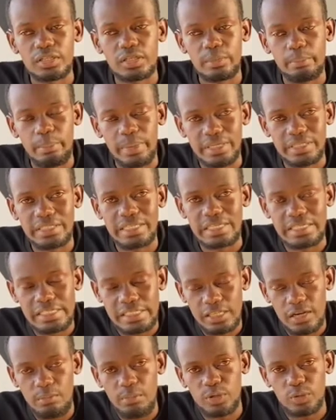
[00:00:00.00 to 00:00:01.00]
But get
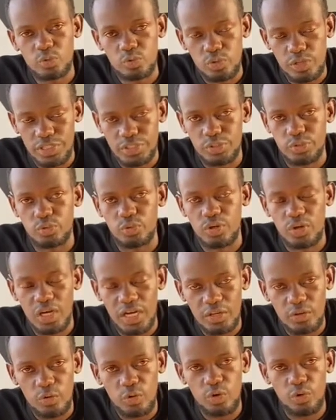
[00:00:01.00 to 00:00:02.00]
someone that you
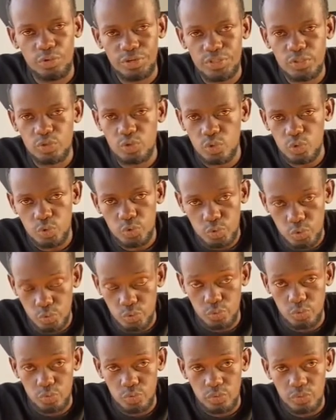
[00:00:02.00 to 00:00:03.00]
can always talk
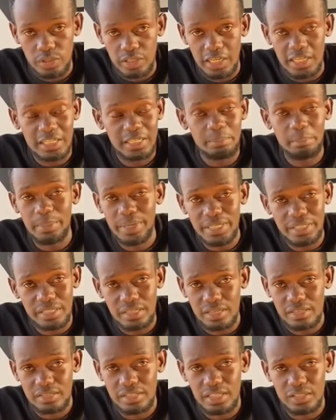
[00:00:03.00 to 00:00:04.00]
to. Get
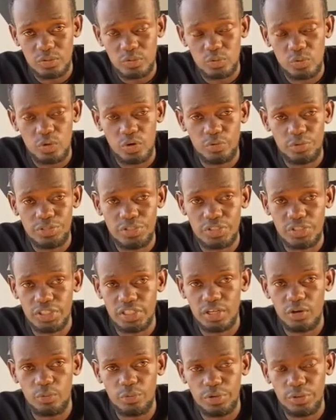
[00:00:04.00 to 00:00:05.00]
mentors that you always
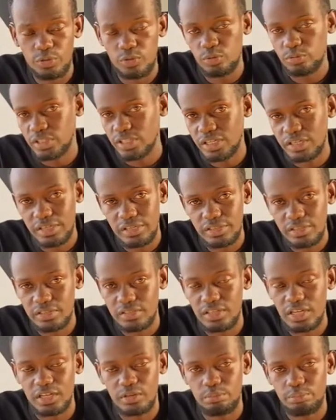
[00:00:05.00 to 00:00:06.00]
share with your challenges
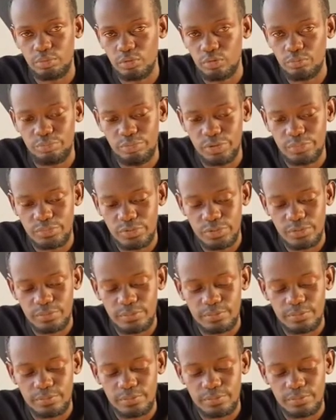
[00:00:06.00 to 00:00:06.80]
and problems.